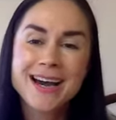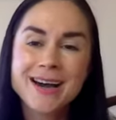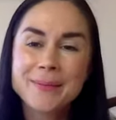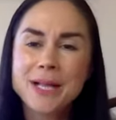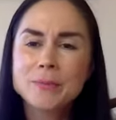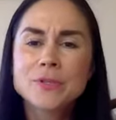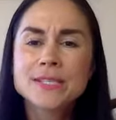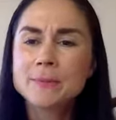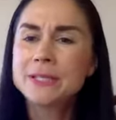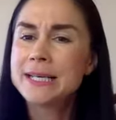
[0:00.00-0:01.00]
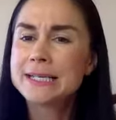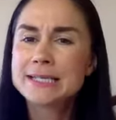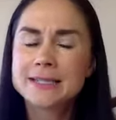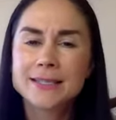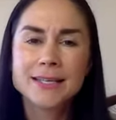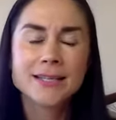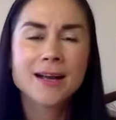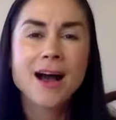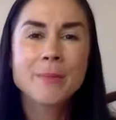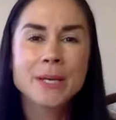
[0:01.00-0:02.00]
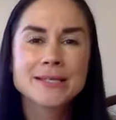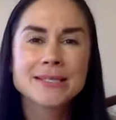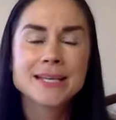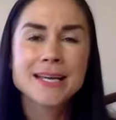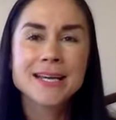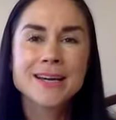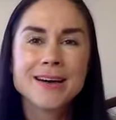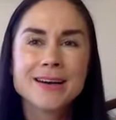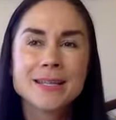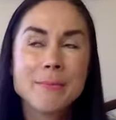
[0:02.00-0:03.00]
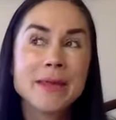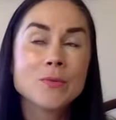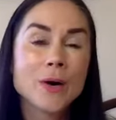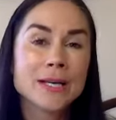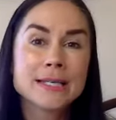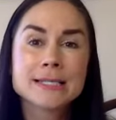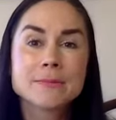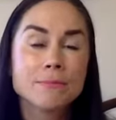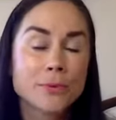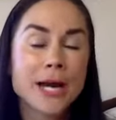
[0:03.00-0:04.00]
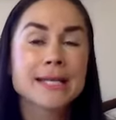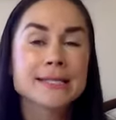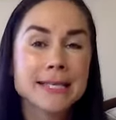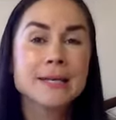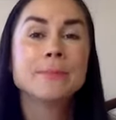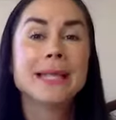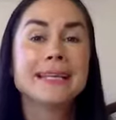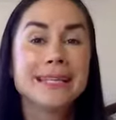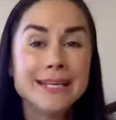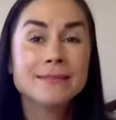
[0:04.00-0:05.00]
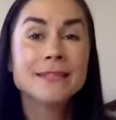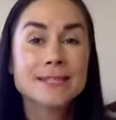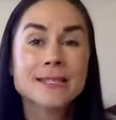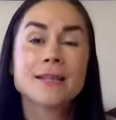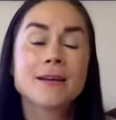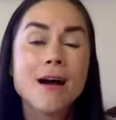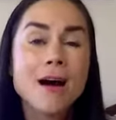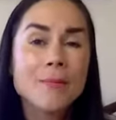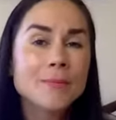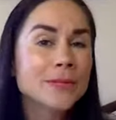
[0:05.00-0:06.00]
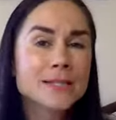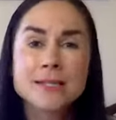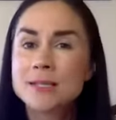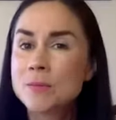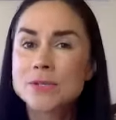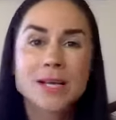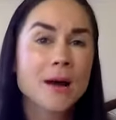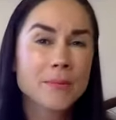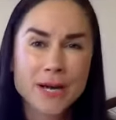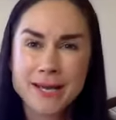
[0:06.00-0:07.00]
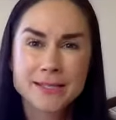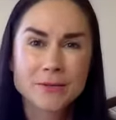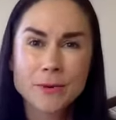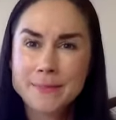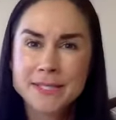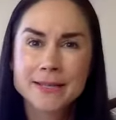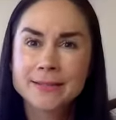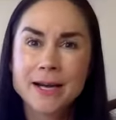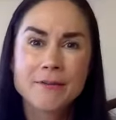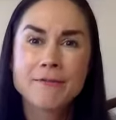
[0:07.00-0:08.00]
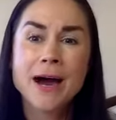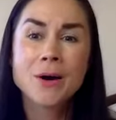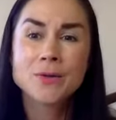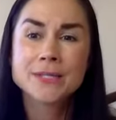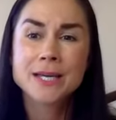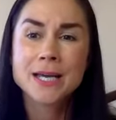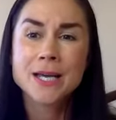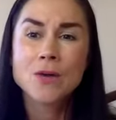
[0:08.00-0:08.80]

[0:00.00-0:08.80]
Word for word: Um, I'll put some links in the comments. Uh, the main one is breastimplantillness.com. This is the most comprehensive website that I found